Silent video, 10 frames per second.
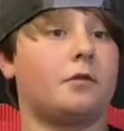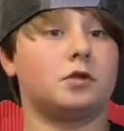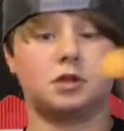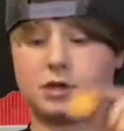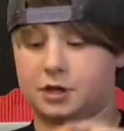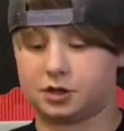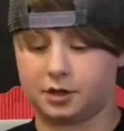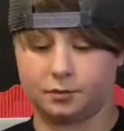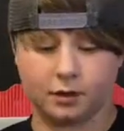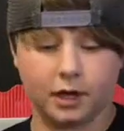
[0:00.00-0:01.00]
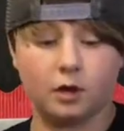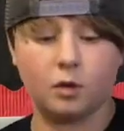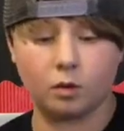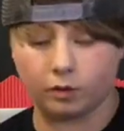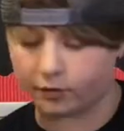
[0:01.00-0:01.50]
which is actually pretty
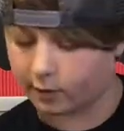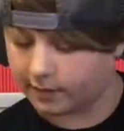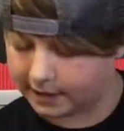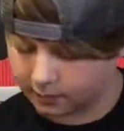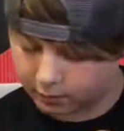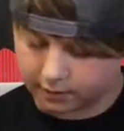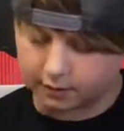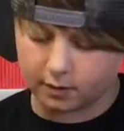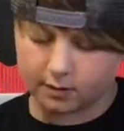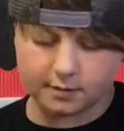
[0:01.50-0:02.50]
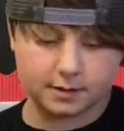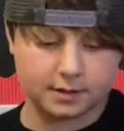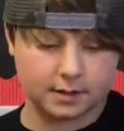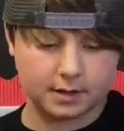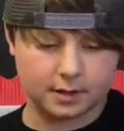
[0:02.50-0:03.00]
cool. So we need one of those